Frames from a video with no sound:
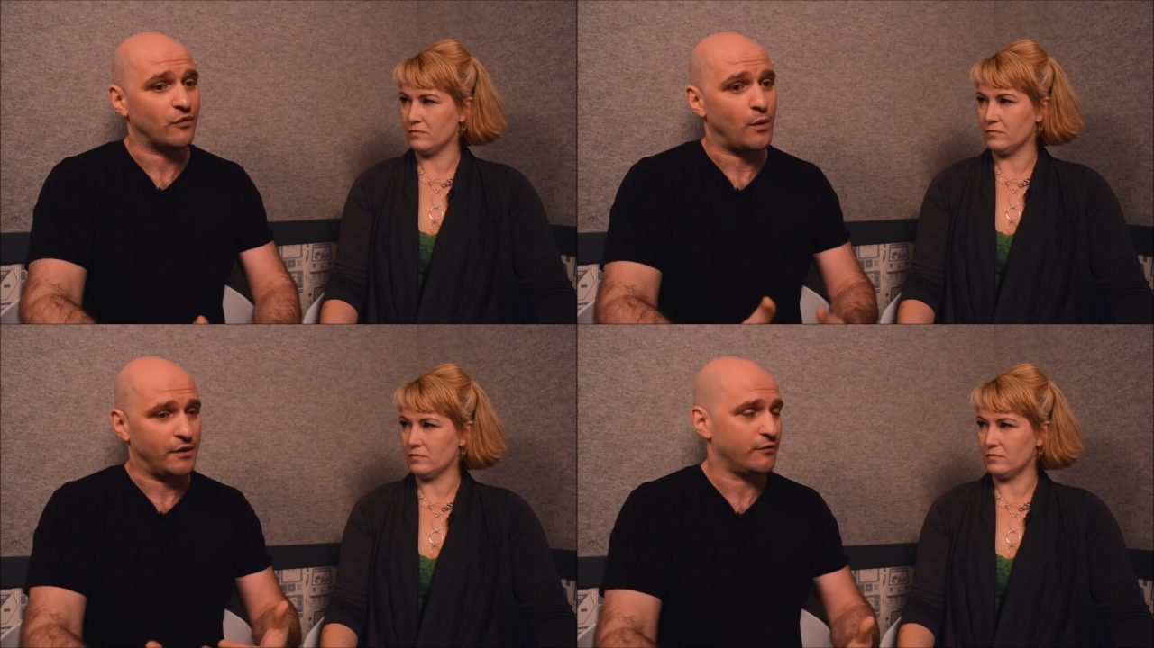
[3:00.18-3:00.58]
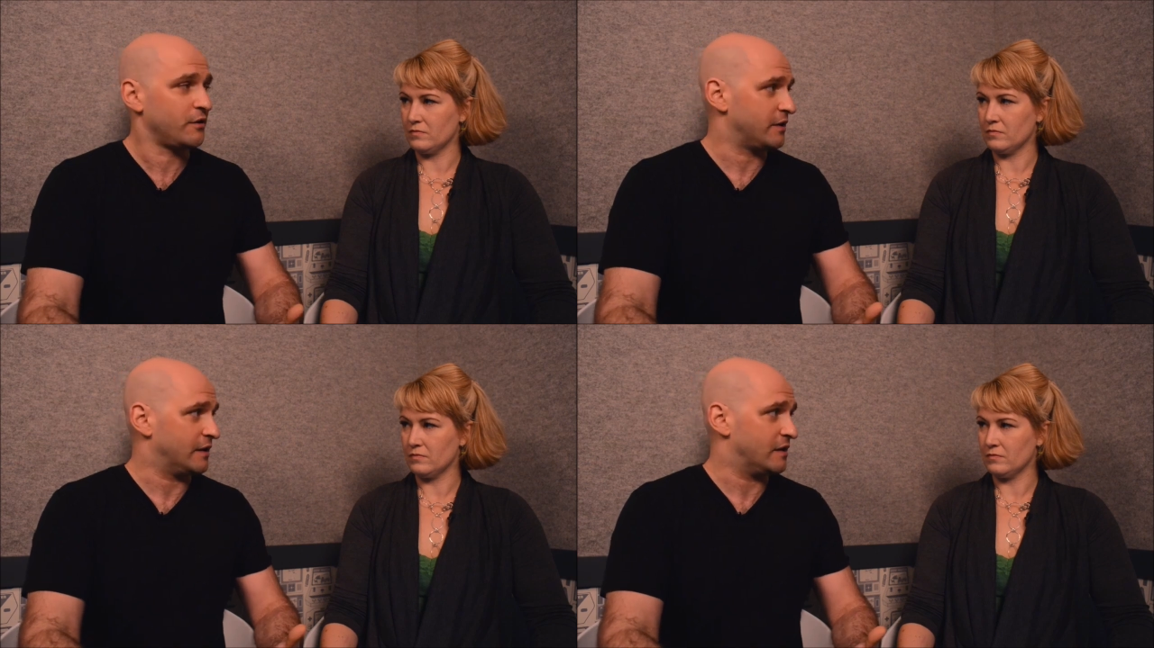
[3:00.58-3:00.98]
Speaker 1: for what he
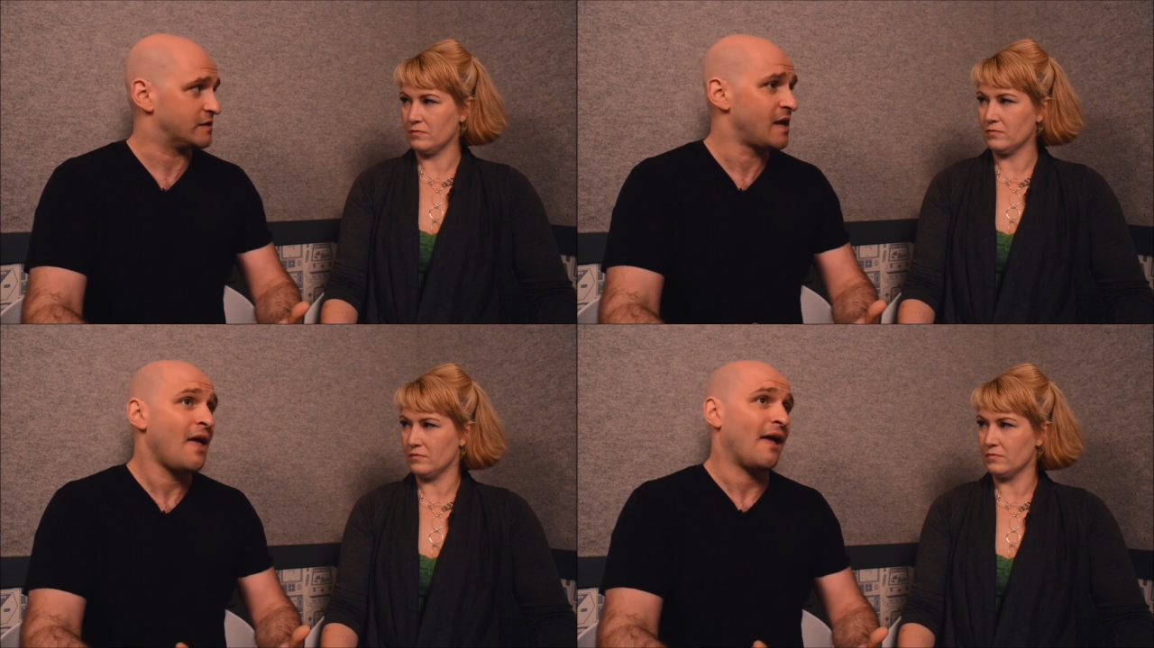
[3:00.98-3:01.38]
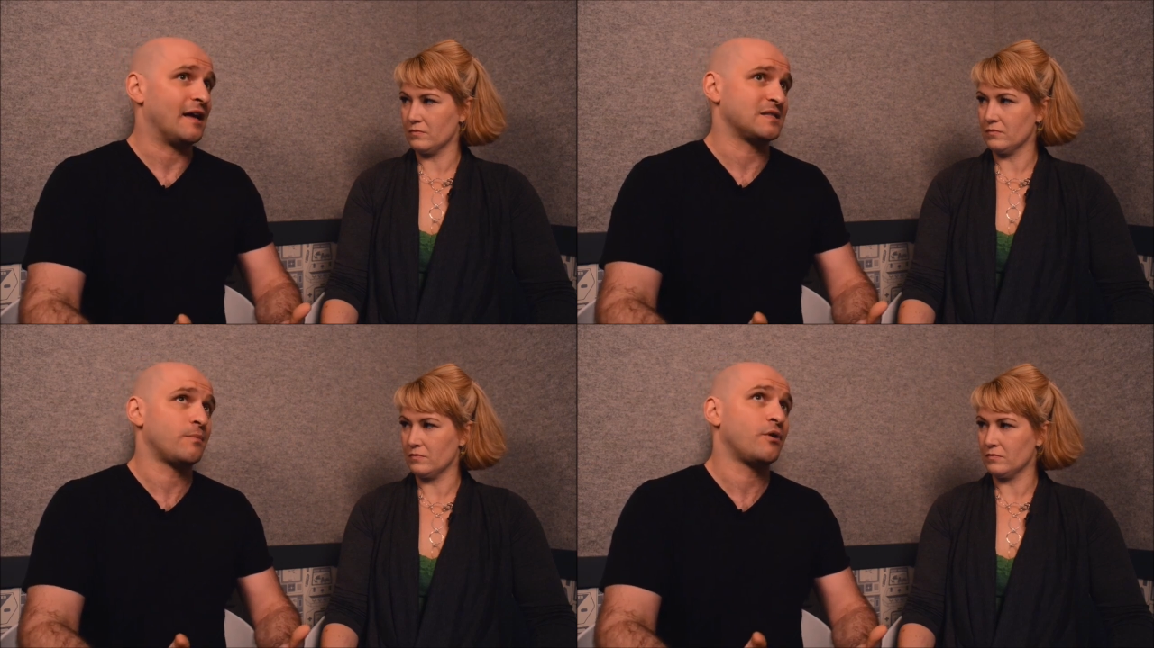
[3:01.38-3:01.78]
really is,
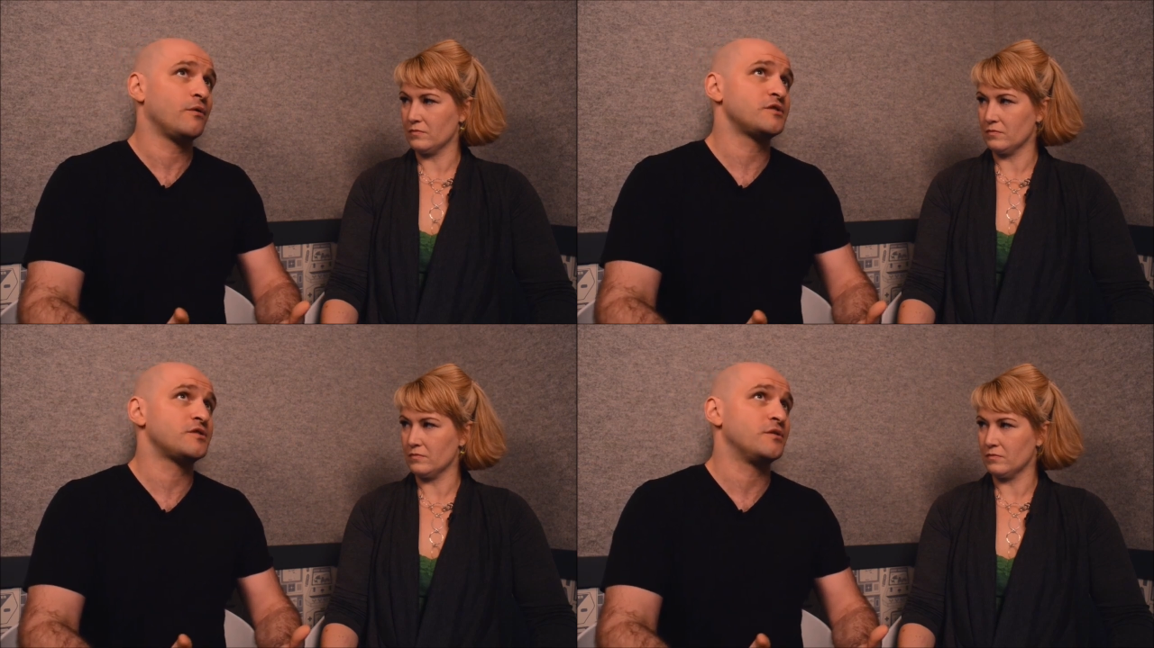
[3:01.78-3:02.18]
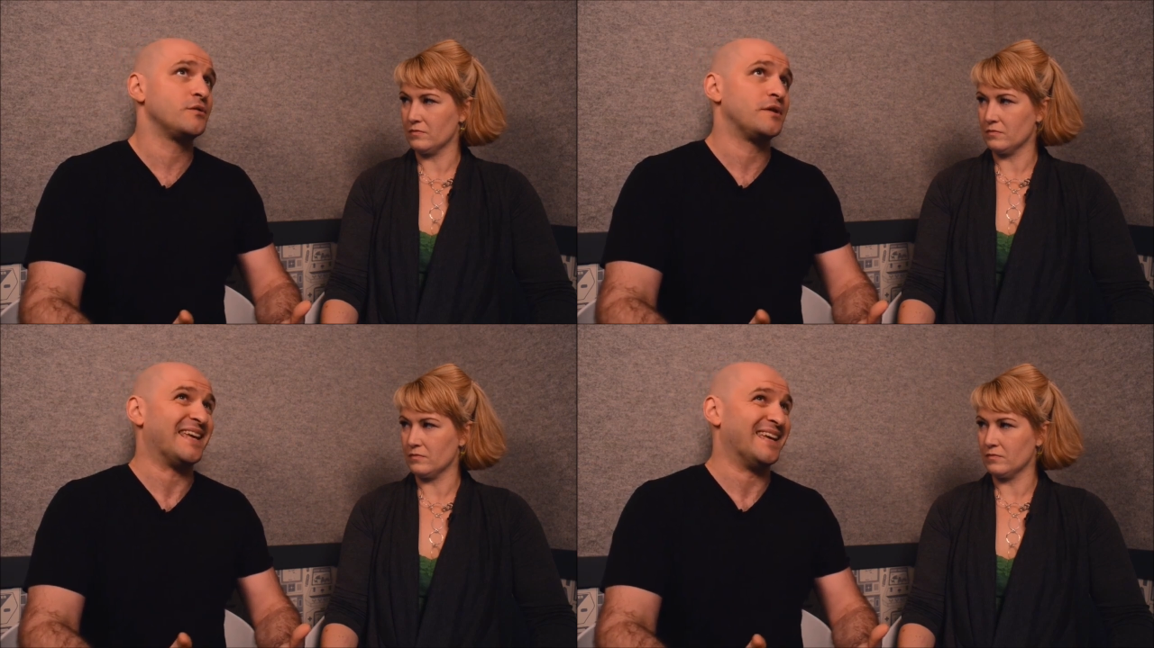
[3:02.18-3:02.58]
as opposed to the